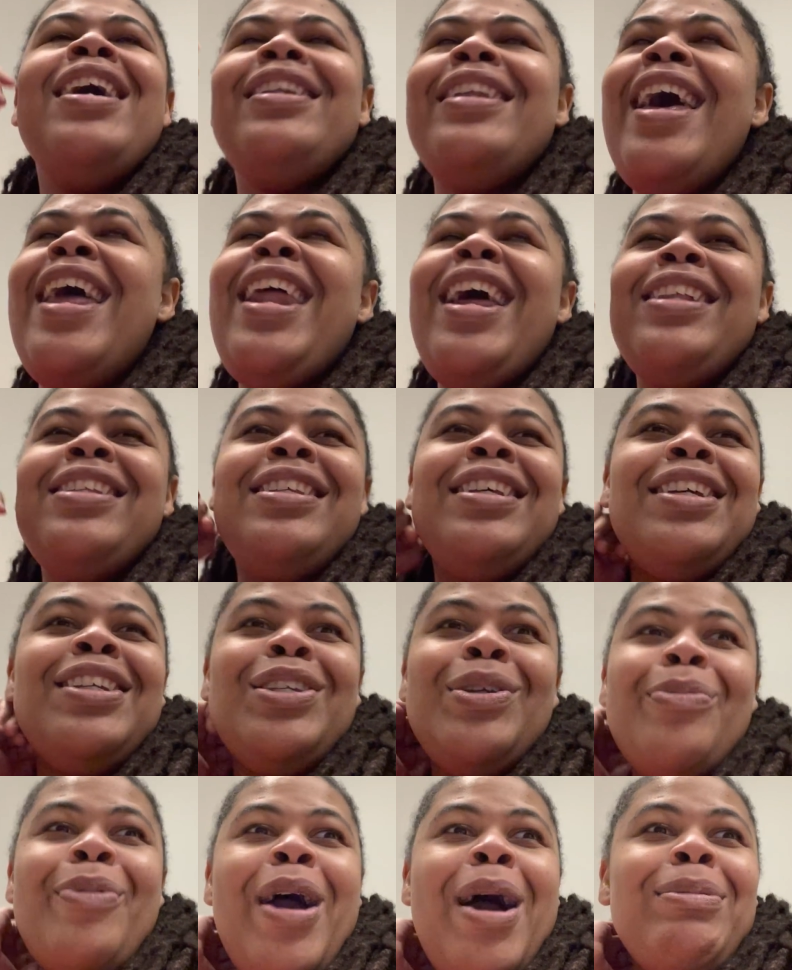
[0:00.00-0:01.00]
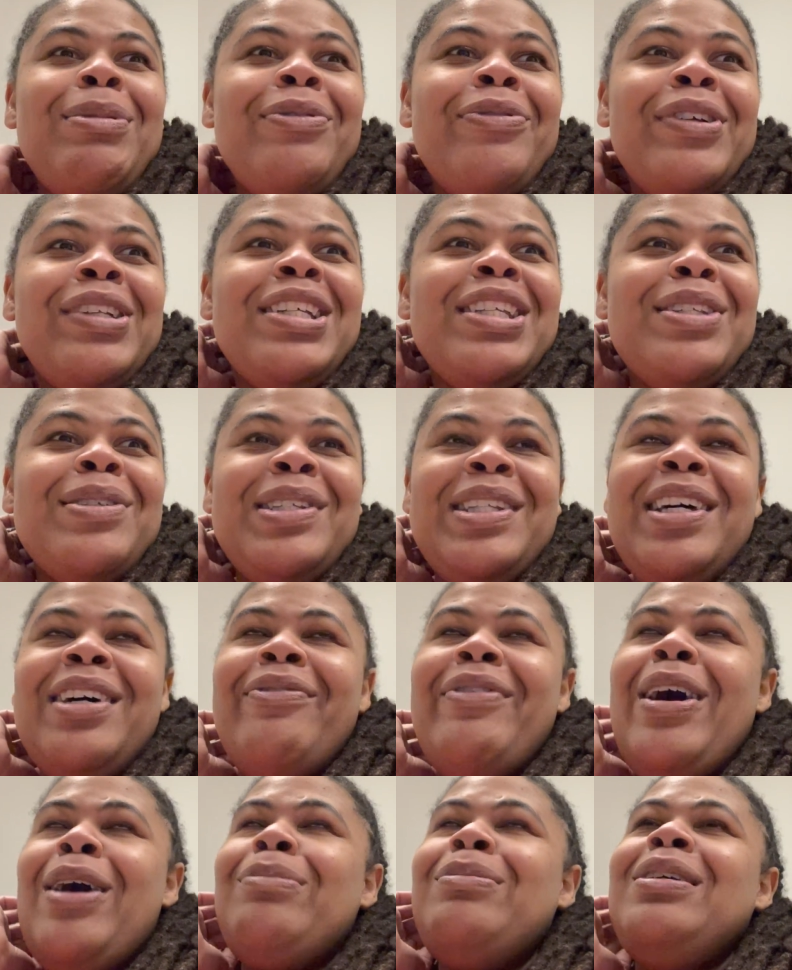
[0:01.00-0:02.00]
9 out of 10 she probably feeling some
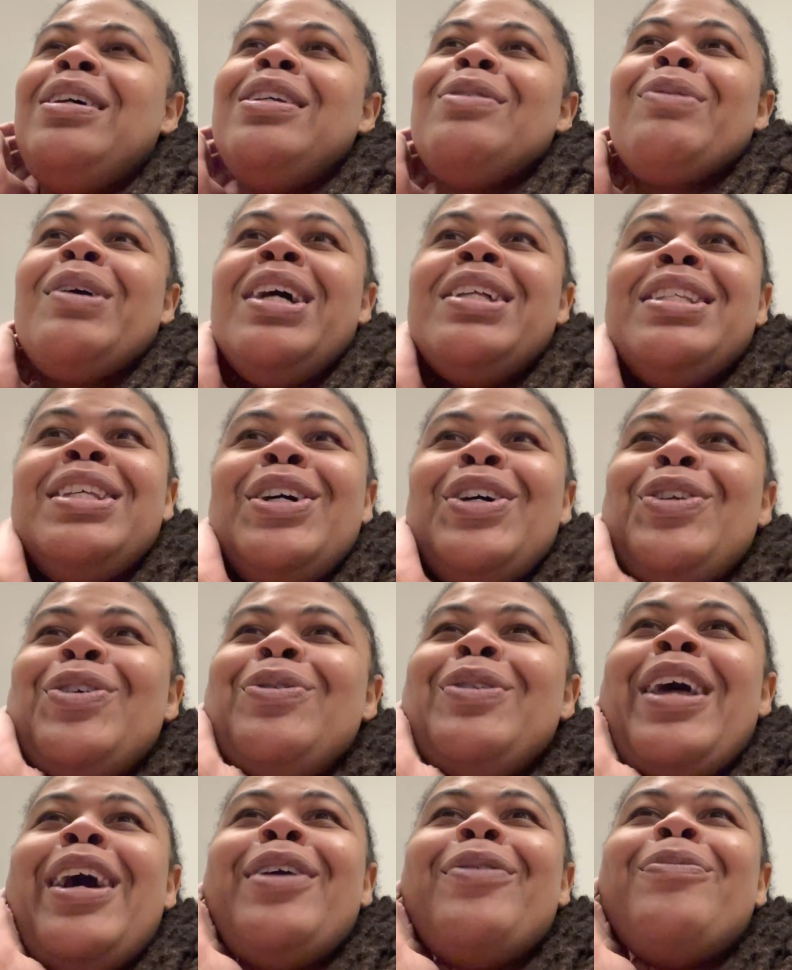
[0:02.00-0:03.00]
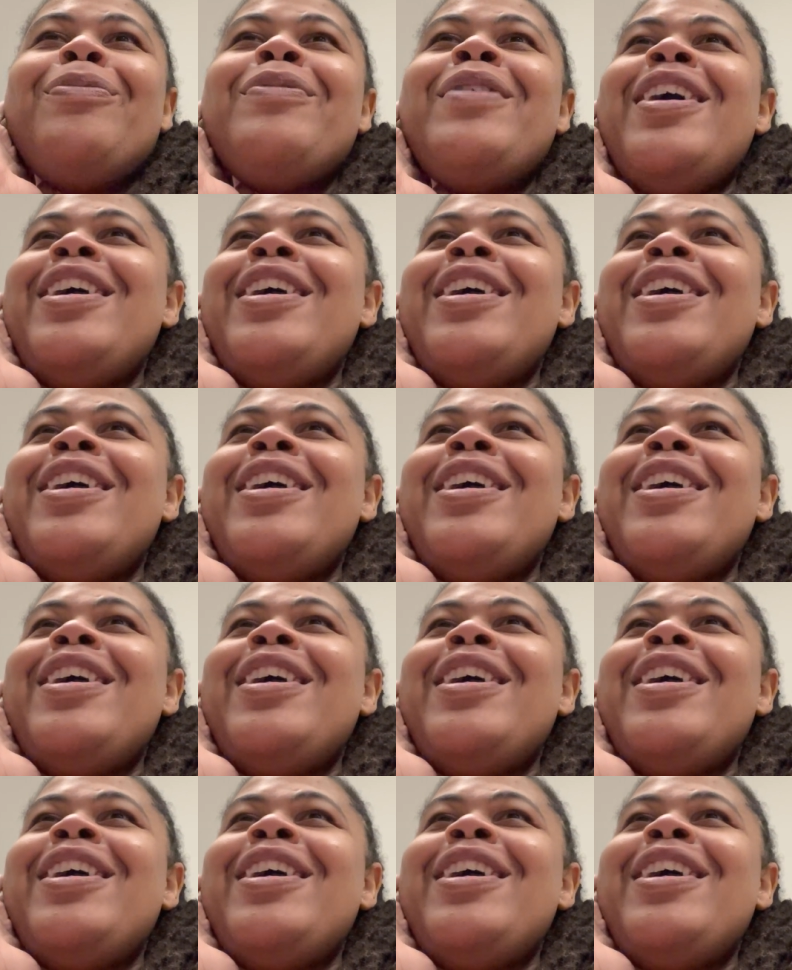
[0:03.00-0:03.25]
stuff out because when I tell you, like,